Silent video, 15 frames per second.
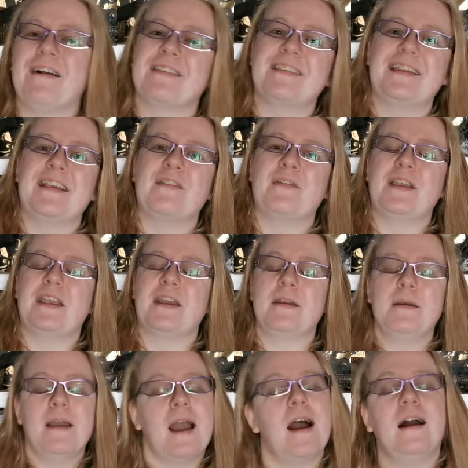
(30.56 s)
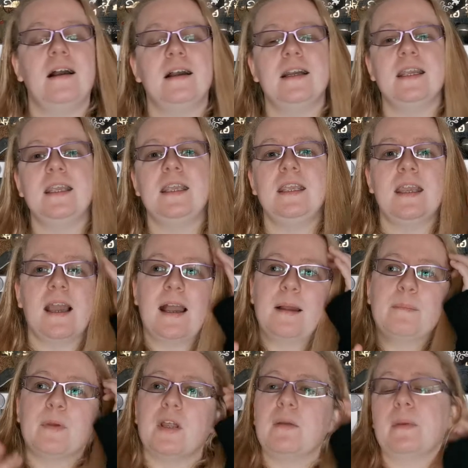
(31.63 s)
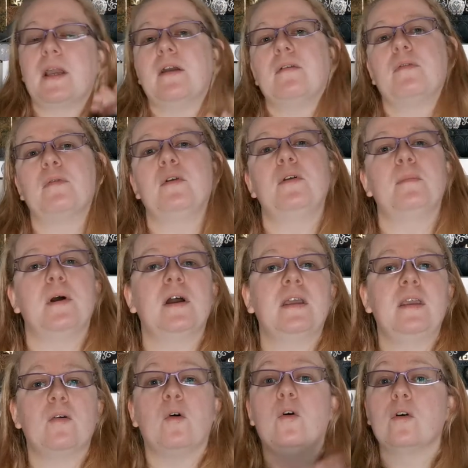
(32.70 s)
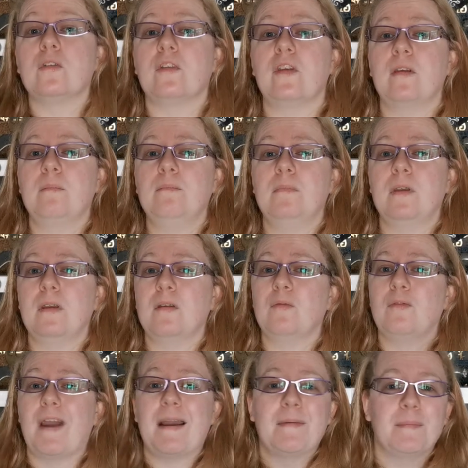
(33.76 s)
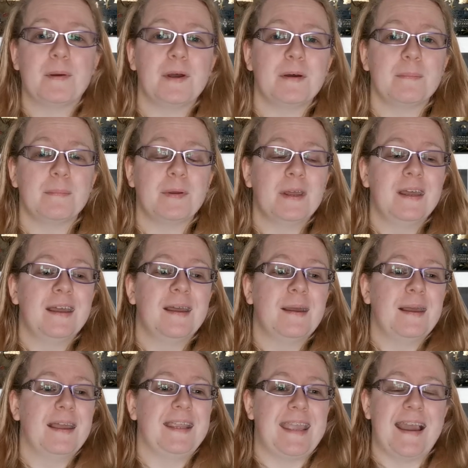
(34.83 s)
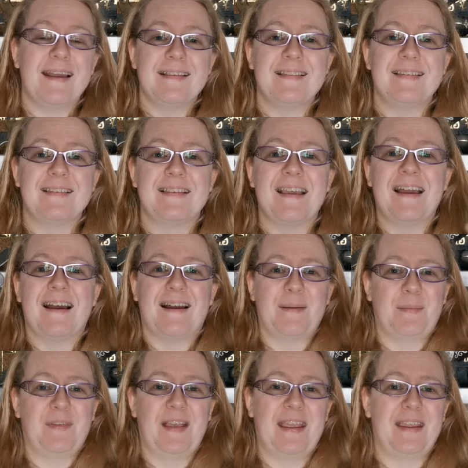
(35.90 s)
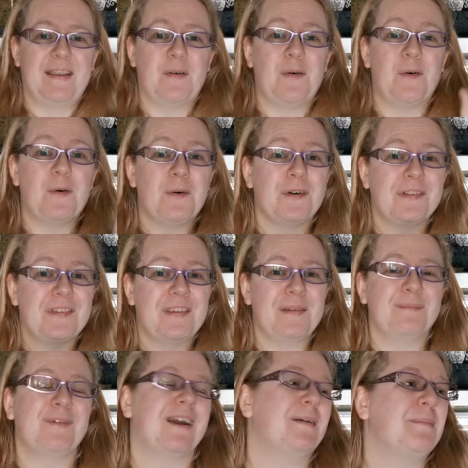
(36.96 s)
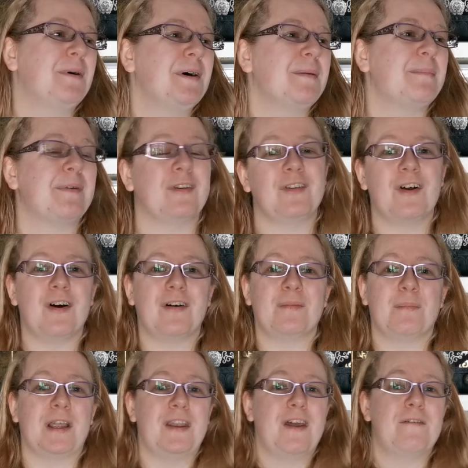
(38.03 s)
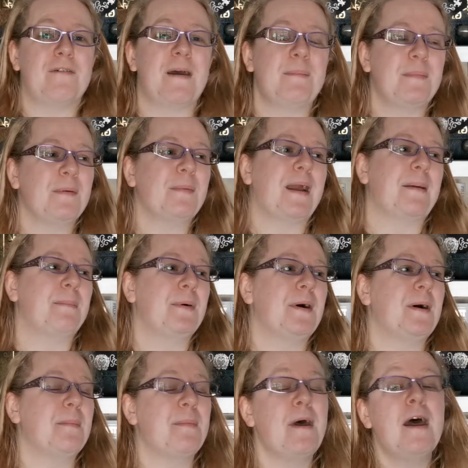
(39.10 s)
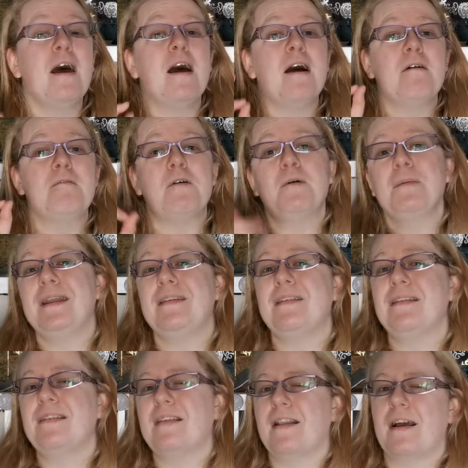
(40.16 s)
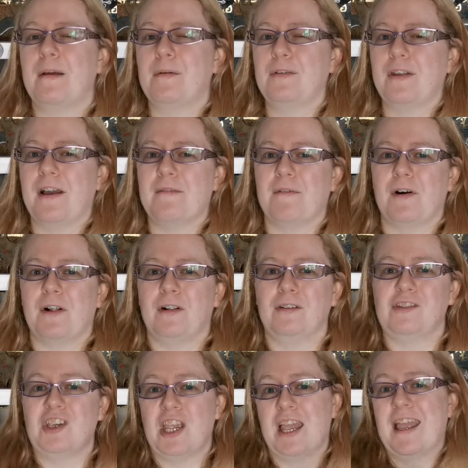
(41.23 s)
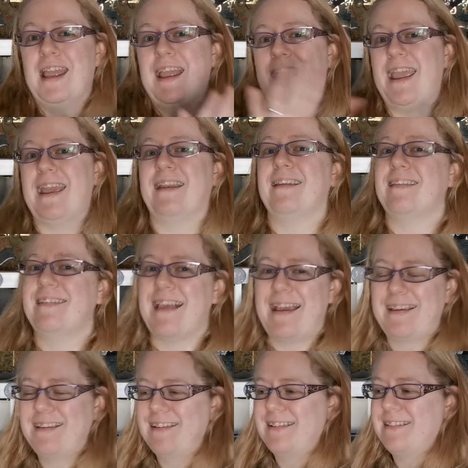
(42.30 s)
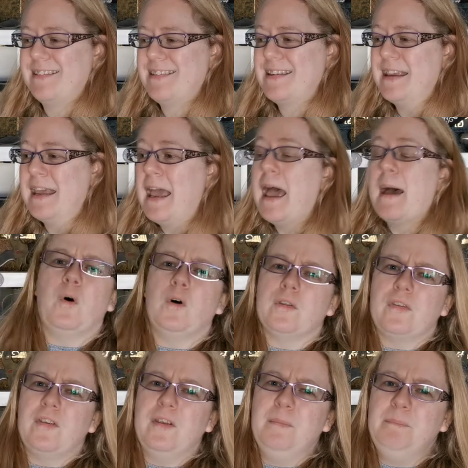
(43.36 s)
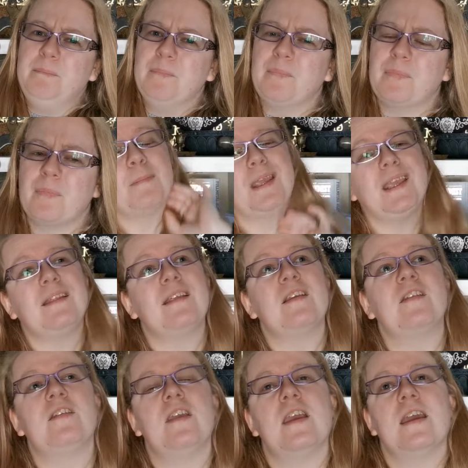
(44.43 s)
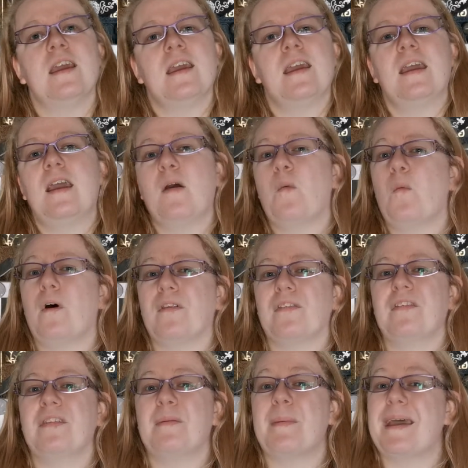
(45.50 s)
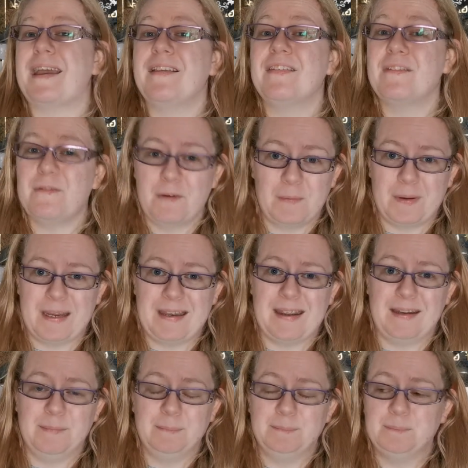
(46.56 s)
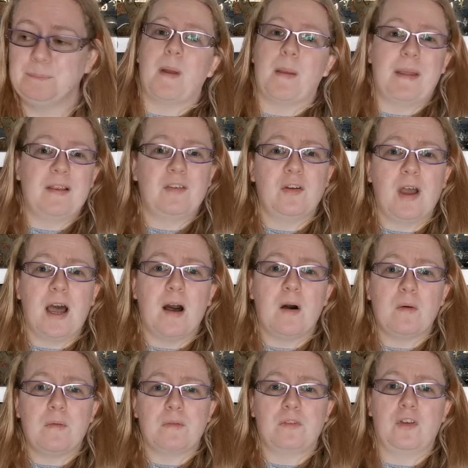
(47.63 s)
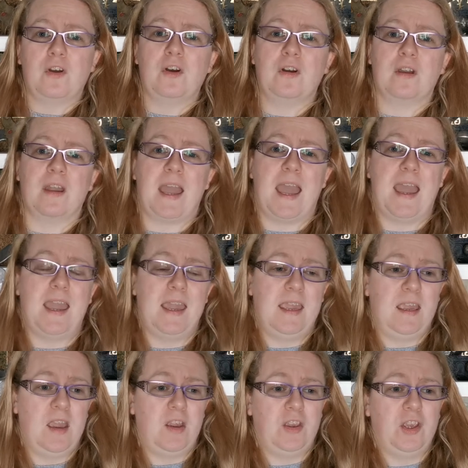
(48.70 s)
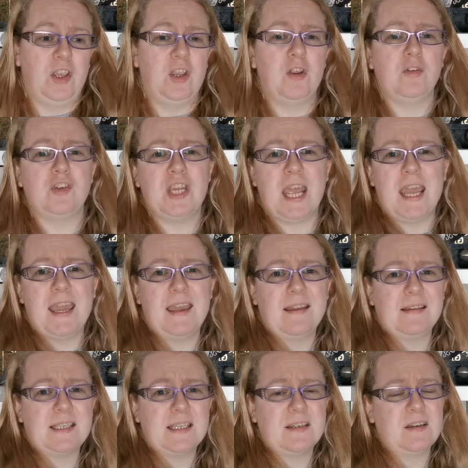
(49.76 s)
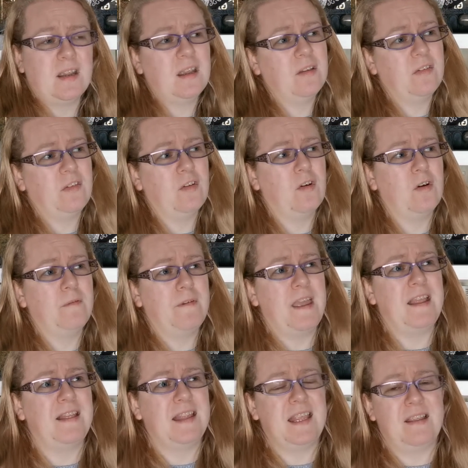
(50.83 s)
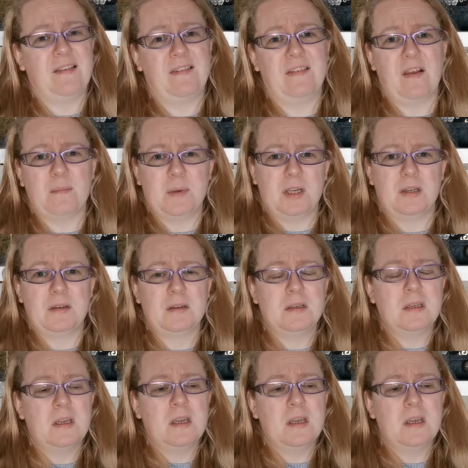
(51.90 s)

On today's video, I am going to be going through my autumn wrap up. Yes, I'm saying autumn wrap up, not my November wrap up, for reasons that I will divulge in a second. Autumn for me this year wasn't the best for reading. My mental health took a huge hit sort of in this summer,